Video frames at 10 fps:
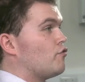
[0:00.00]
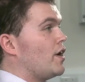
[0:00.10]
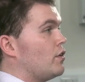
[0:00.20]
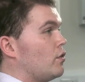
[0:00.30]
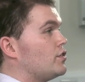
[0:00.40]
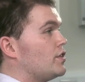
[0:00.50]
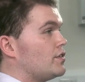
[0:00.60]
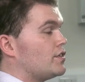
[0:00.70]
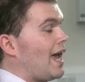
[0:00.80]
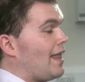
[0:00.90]

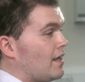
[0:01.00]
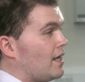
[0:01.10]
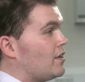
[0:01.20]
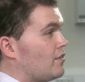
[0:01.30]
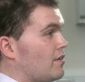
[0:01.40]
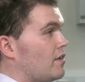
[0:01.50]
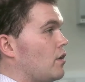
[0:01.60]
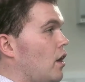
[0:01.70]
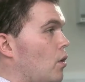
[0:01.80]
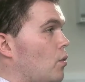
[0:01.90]
radiologists and the NHS as
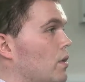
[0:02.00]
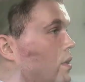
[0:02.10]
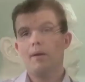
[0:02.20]
a whole.